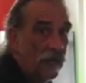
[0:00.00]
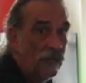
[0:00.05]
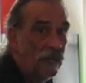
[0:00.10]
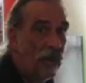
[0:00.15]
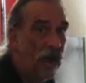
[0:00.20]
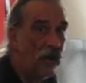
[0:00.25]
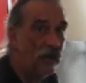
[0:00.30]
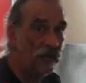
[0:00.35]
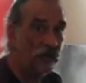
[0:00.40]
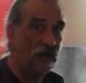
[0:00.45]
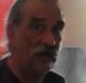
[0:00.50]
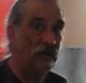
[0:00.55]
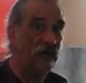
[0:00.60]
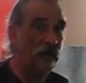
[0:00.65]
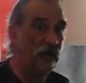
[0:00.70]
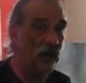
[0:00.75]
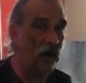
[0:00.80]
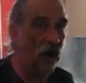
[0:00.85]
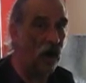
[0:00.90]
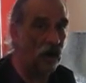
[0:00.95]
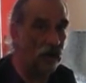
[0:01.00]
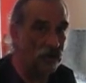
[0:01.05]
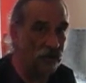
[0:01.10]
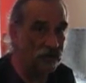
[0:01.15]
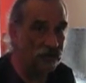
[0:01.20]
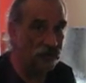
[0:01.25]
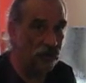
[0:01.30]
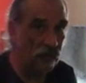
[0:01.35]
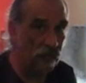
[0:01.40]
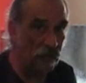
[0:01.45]
mounted on
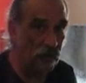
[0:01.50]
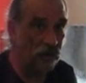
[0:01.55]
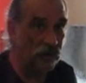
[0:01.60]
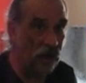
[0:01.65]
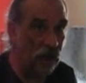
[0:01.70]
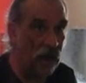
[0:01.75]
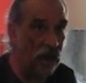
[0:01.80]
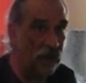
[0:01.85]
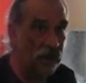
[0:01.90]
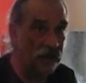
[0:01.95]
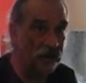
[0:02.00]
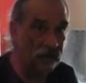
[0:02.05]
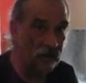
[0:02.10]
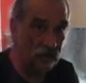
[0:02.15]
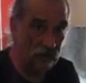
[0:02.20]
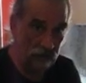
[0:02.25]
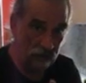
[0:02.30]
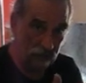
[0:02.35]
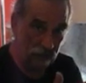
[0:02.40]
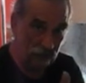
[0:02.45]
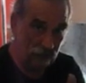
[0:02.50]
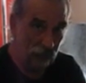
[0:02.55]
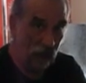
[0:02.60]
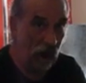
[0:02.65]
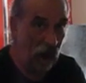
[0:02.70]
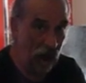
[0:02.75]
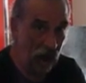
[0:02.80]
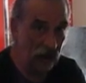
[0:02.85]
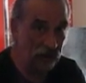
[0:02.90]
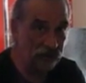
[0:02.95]
a double gang
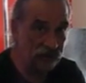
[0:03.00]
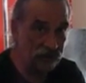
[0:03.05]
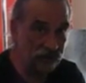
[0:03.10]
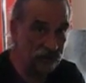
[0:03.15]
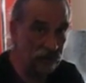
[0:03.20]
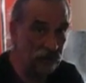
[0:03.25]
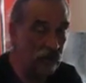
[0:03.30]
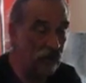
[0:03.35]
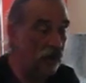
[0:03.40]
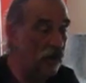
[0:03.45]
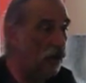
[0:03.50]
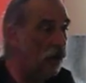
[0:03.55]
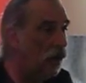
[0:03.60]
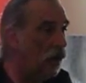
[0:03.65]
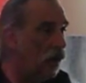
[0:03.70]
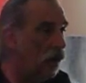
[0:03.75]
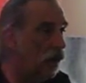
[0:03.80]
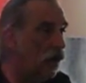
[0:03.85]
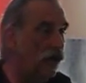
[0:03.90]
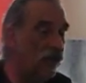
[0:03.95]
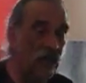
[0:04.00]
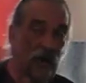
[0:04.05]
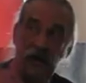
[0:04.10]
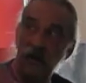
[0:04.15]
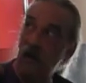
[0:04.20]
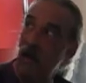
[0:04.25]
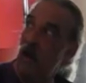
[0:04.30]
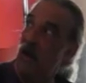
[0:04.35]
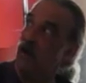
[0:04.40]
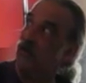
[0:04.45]
box that
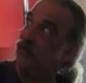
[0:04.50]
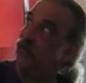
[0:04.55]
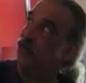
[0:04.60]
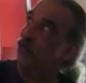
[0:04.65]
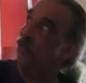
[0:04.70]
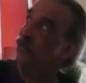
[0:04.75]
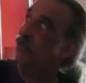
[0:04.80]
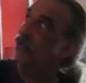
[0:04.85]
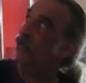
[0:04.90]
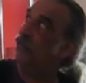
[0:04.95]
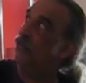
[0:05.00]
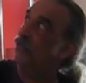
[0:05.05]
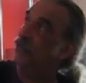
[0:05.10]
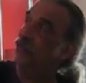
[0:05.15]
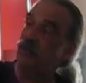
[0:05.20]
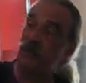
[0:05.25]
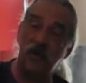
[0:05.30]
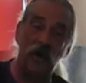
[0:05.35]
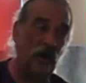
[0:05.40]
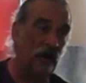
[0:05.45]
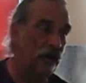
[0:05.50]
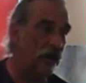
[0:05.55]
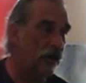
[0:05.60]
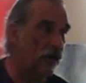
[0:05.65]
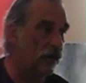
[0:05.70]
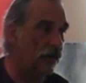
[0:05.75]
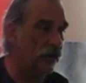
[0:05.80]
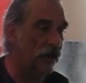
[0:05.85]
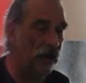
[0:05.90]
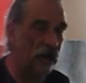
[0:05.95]
allows you to turn this guy
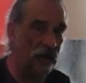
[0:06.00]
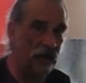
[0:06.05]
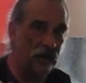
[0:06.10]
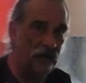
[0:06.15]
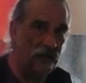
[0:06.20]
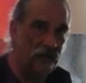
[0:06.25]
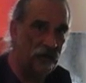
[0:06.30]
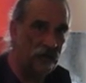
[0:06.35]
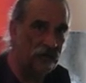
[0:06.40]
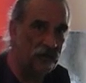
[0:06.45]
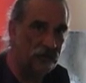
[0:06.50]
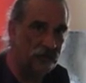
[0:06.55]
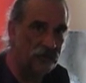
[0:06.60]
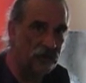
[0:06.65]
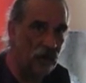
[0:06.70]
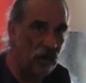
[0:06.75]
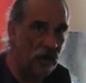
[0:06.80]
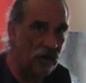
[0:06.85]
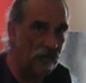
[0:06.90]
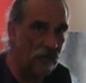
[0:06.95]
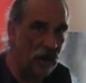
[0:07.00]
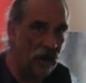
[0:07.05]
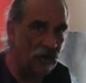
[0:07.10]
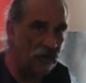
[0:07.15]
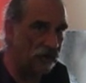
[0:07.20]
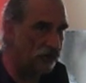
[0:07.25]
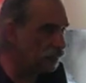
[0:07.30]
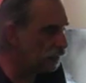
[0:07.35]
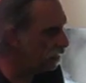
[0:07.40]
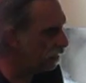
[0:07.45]
on and I think the
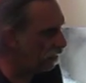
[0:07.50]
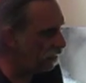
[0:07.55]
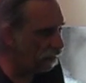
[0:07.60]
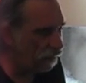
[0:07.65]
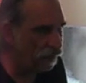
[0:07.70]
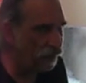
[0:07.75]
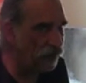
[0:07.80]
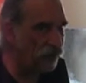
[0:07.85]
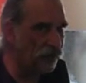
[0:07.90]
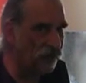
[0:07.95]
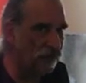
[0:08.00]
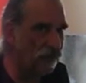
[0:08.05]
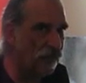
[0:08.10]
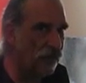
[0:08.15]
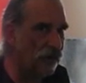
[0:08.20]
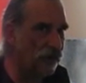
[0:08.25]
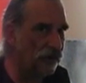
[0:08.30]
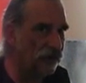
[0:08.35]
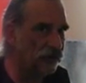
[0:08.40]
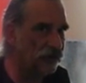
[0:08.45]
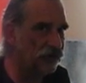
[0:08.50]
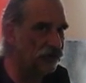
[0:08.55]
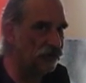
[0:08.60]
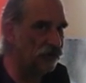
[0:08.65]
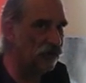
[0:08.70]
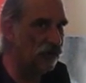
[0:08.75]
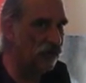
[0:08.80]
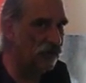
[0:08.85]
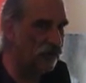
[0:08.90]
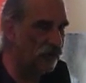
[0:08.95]
timeout is 15 minutes
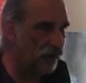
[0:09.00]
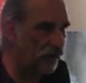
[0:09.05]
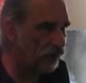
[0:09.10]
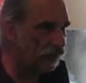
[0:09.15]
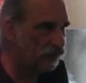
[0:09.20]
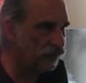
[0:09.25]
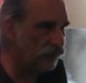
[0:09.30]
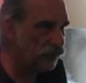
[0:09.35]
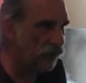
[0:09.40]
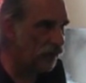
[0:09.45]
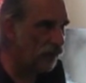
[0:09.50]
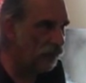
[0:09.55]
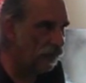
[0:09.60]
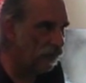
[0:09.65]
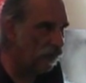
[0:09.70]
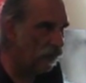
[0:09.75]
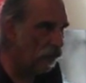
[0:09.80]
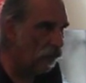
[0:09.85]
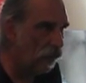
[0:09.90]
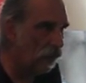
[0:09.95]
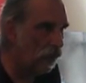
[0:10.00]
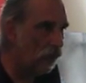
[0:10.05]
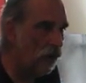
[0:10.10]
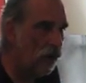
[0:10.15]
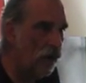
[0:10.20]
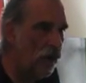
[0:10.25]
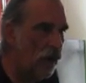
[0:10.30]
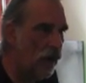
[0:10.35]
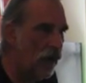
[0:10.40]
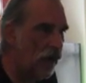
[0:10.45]
that I've set it for
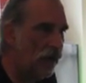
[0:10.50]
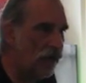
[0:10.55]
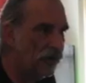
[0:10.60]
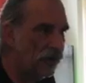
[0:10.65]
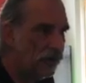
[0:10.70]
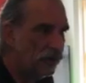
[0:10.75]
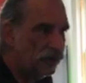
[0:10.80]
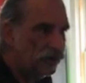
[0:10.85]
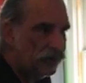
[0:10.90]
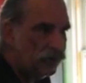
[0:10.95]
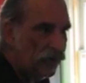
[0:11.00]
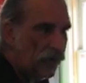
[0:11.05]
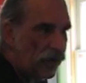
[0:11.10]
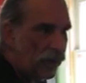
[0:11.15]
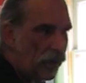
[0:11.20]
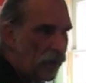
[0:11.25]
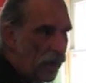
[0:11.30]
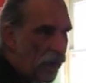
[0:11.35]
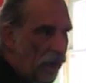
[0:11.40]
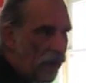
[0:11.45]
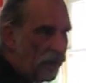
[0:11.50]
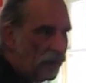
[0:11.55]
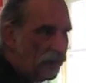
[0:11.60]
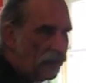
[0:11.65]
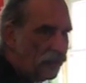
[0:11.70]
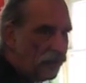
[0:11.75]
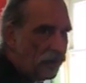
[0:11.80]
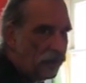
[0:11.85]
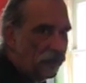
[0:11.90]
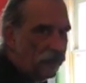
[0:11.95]
and it can say
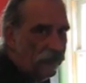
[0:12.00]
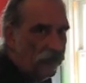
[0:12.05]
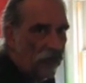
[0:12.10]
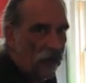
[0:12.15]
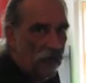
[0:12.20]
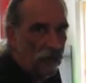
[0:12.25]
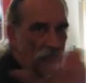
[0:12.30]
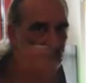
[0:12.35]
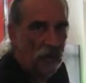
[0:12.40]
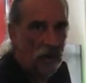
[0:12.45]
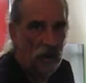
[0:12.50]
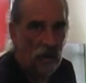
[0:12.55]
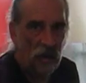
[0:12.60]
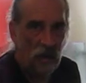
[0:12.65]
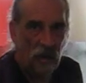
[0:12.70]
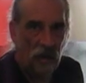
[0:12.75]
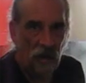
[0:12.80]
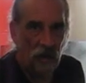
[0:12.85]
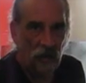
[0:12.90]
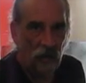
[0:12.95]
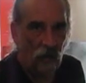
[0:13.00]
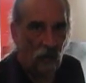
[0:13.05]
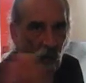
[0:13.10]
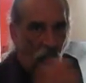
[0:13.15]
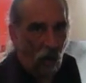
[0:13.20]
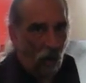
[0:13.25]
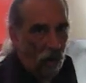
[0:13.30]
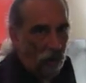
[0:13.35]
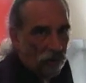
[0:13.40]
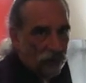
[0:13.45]
anything from the
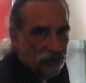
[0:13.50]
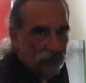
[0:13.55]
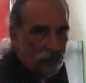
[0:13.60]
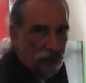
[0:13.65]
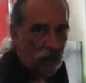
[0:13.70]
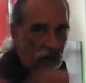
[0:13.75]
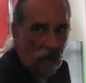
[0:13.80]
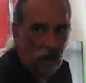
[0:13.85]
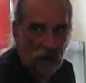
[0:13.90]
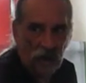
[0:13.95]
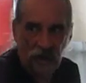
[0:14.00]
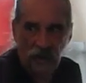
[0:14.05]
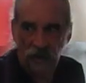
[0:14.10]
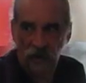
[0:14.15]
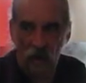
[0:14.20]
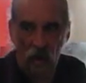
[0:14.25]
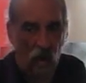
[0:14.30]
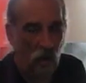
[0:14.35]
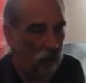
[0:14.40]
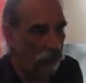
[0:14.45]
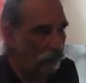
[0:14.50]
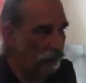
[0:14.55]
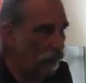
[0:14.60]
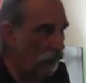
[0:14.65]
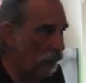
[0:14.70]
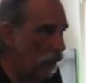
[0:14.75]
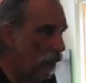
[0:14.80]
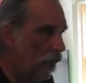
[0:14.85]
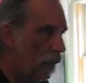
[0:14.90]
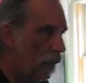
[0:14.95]
walls plane over.